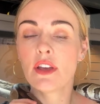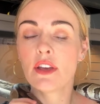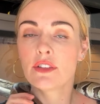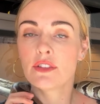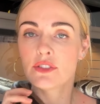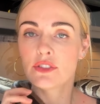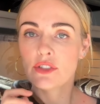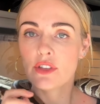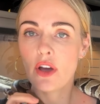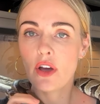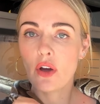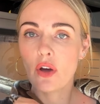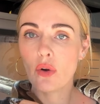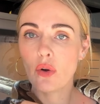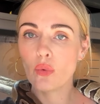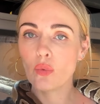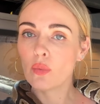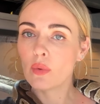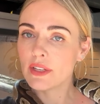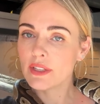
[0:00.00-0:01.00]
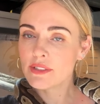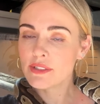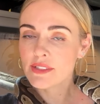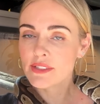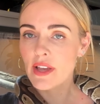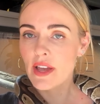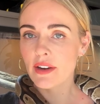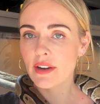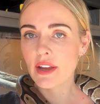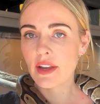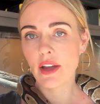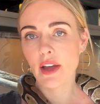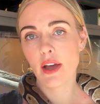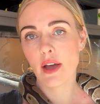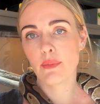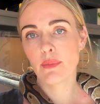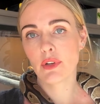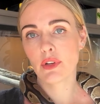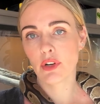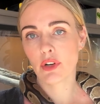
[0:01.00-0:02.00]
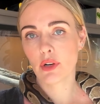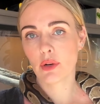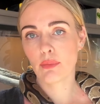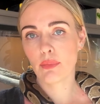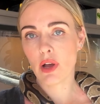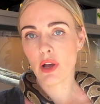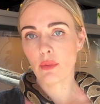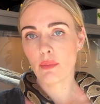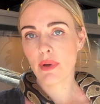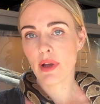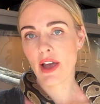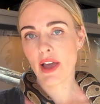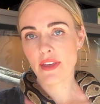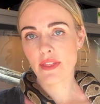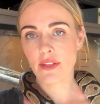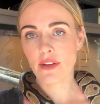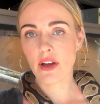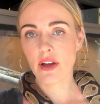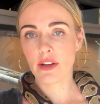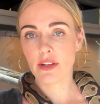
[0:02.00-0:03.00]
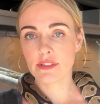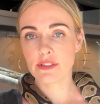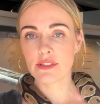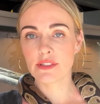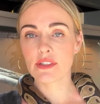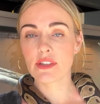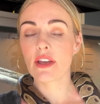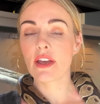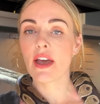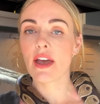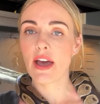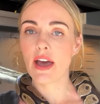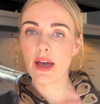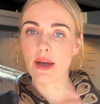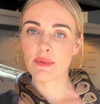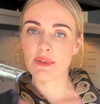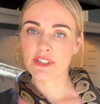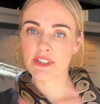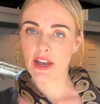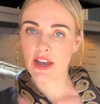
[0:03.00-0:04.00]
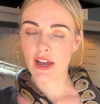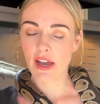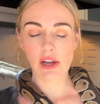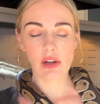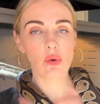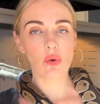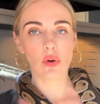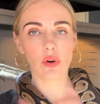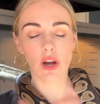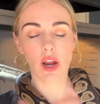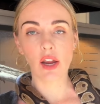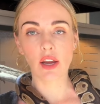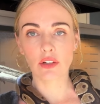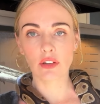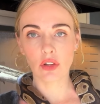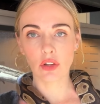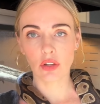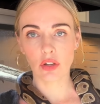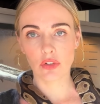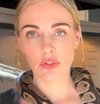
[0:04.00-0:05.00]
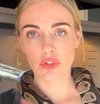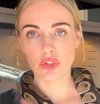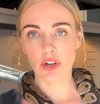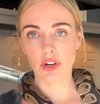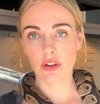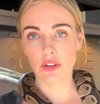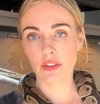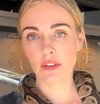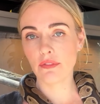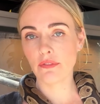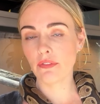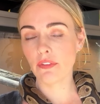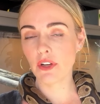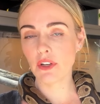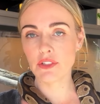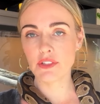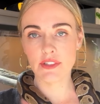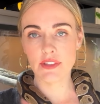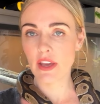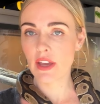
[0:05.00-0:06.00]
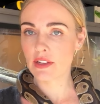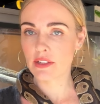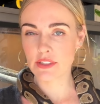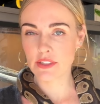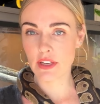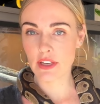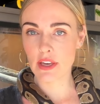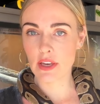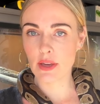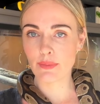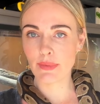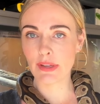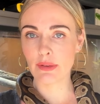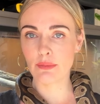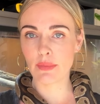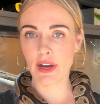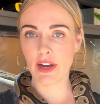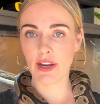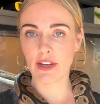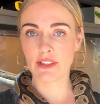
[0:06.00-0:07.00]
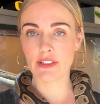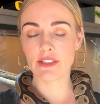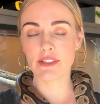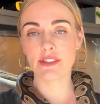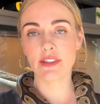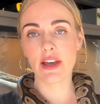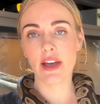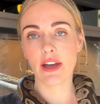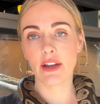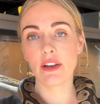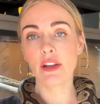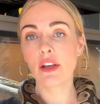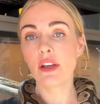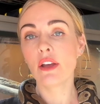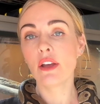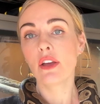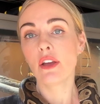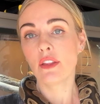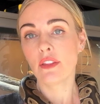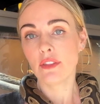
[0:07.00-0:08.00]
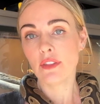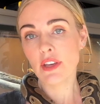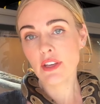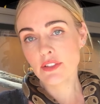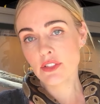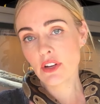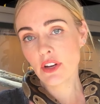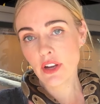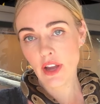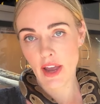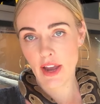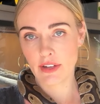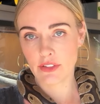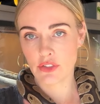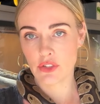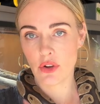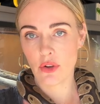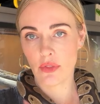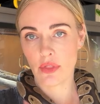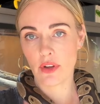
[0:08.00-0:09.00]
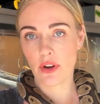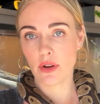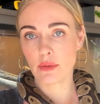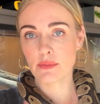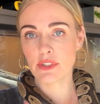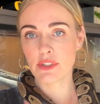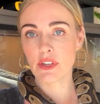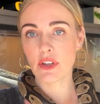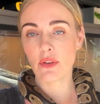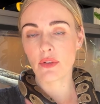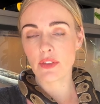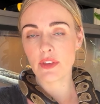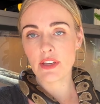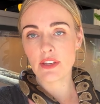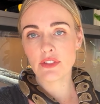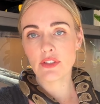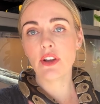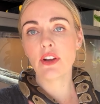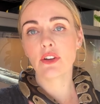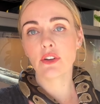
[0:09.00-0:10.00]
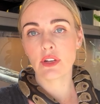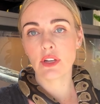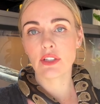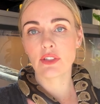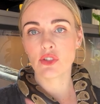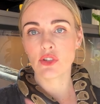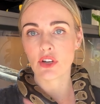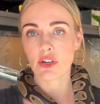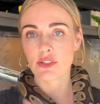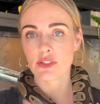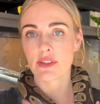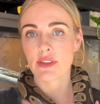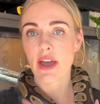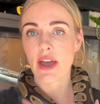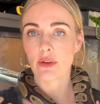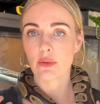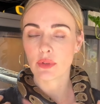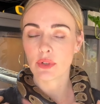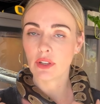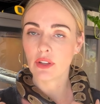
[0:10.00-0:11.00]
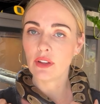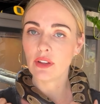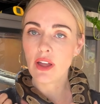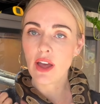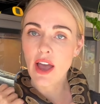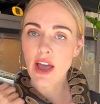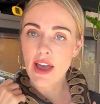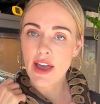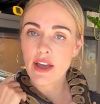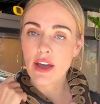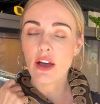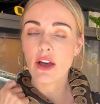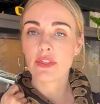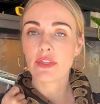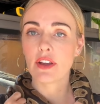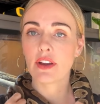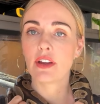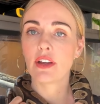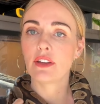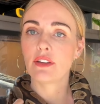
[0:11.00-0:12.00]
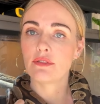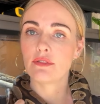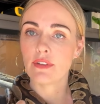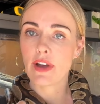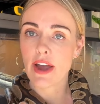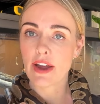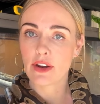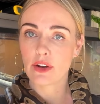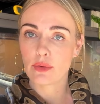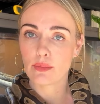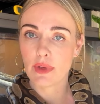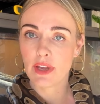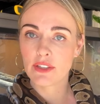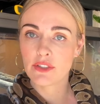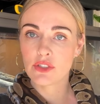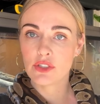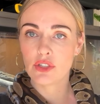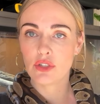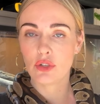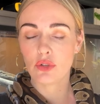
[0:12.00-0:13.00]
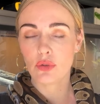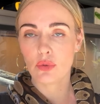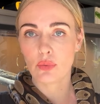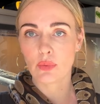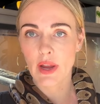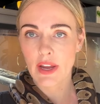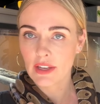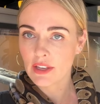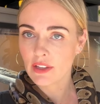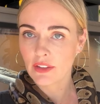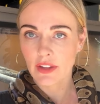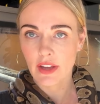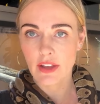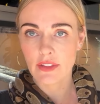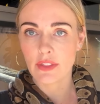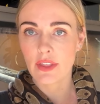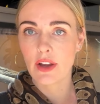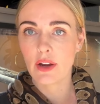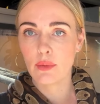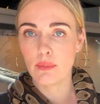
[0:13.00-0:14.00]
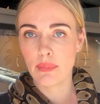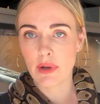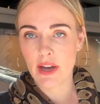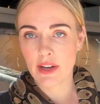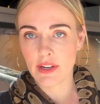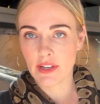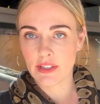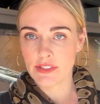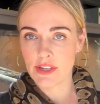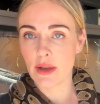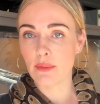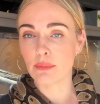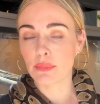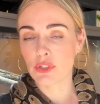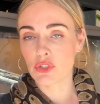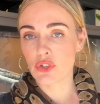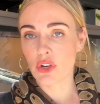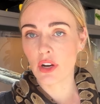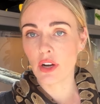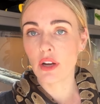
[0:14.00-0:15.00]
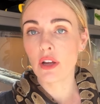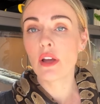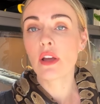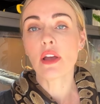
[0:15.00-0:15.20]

So when setting up your ball python's habitat or enclosure, the first thing to keep in mind is that these are ectotherms. So these are creatures that rely on their environment to regulate their body temperature.